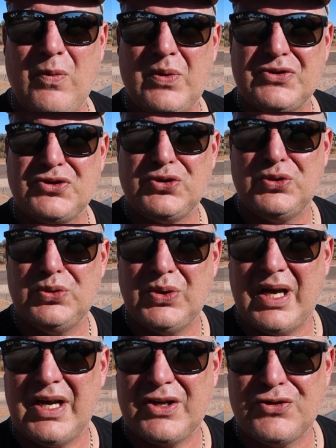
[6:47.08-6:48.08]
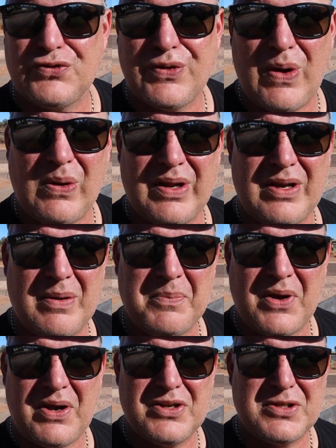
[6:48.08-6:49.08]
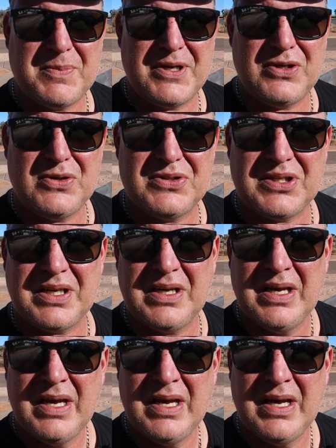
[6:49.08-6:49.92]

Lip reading: want to control it, and I'm going to be using